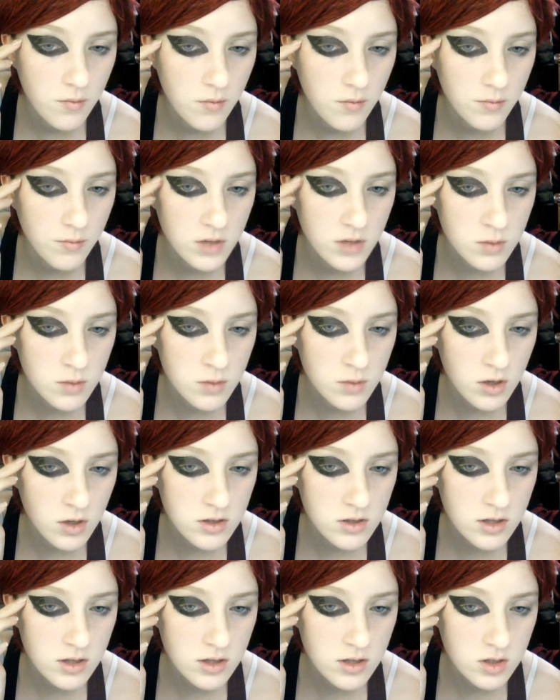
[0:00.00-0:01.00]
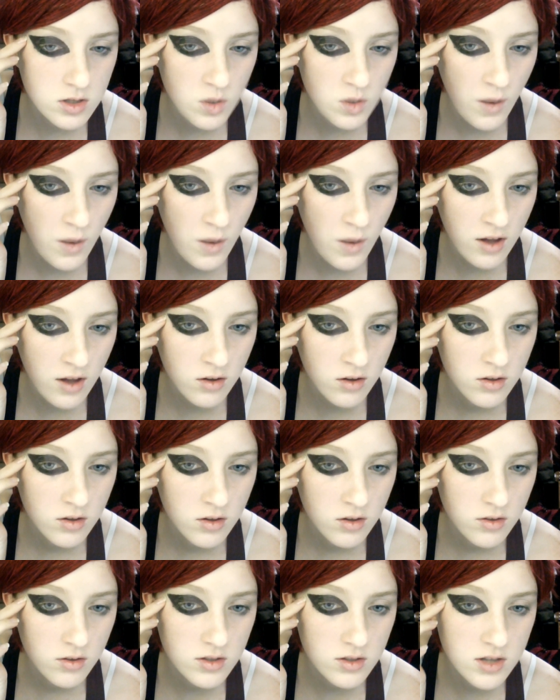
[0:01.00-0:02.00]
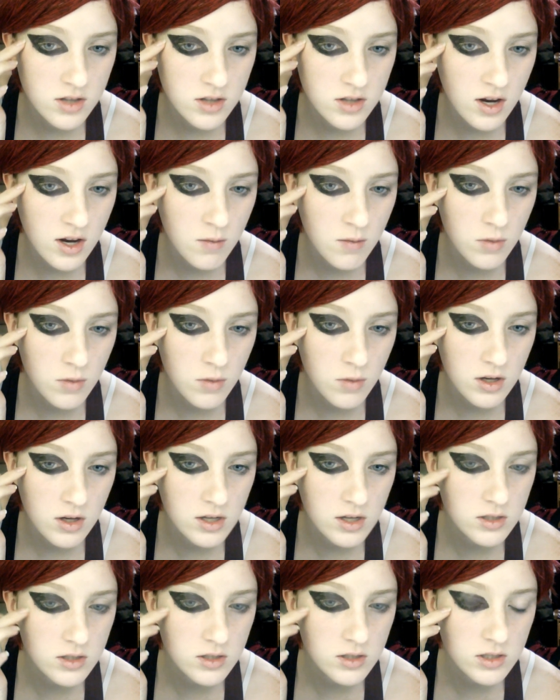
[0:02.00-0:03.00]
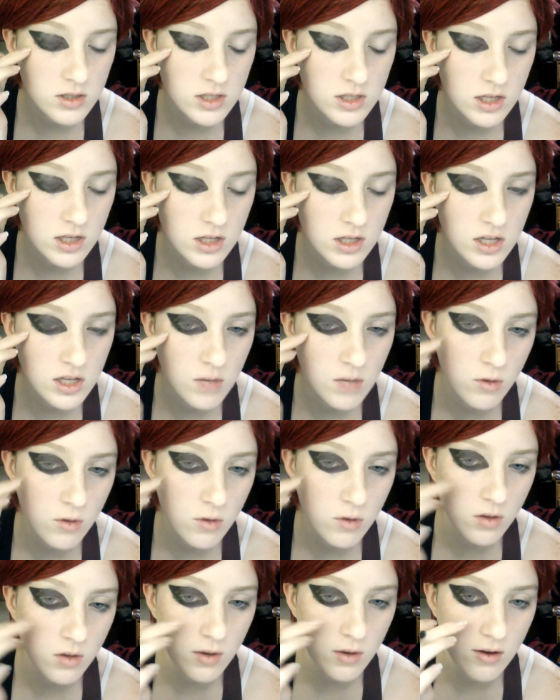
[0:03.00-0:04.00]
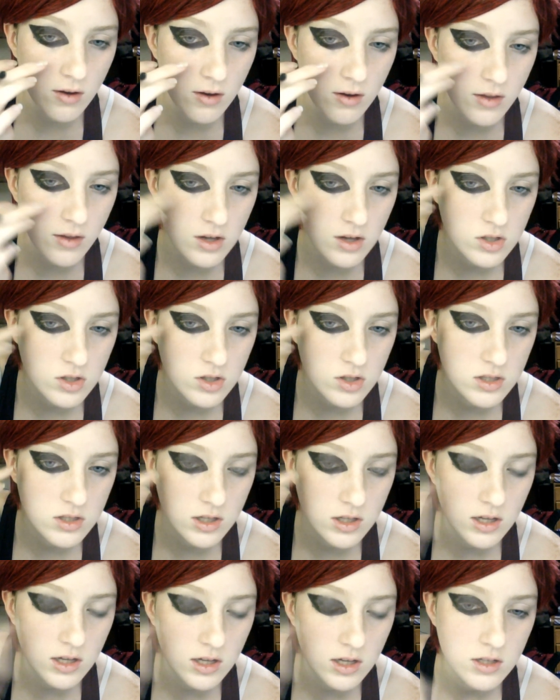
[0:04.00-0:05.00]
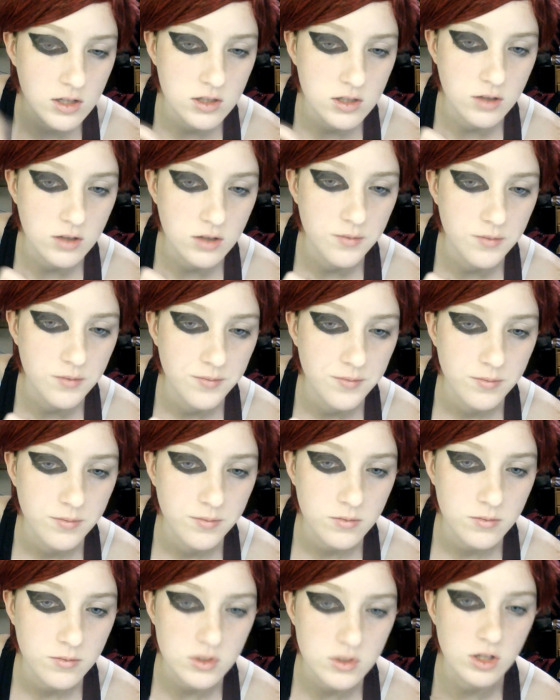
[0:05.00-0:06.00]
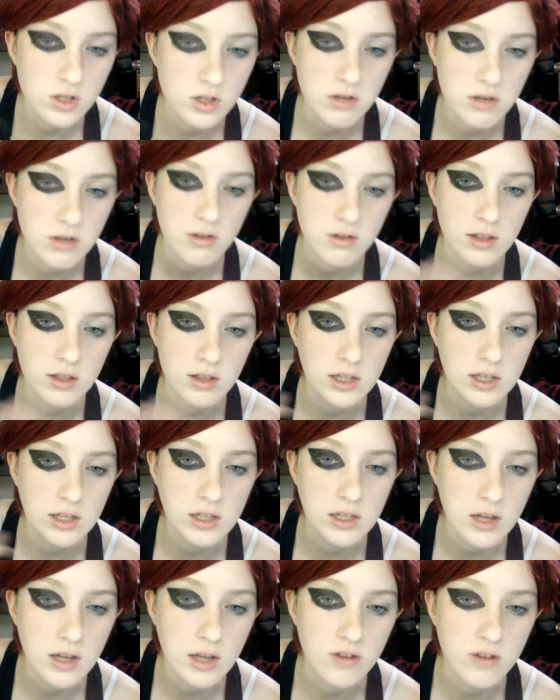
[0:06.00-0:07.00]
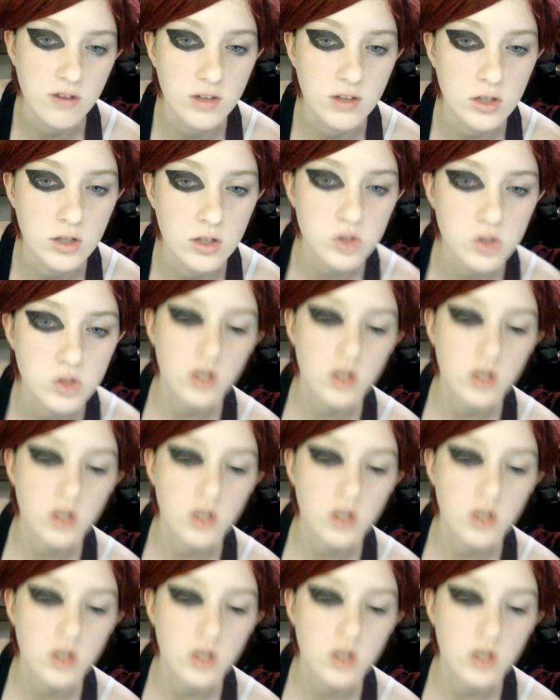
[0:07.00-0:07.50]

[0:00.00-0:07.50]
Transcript: This part's not too bad this time, but I still just need to clean up all the way around the edges to get it to look clean and finished.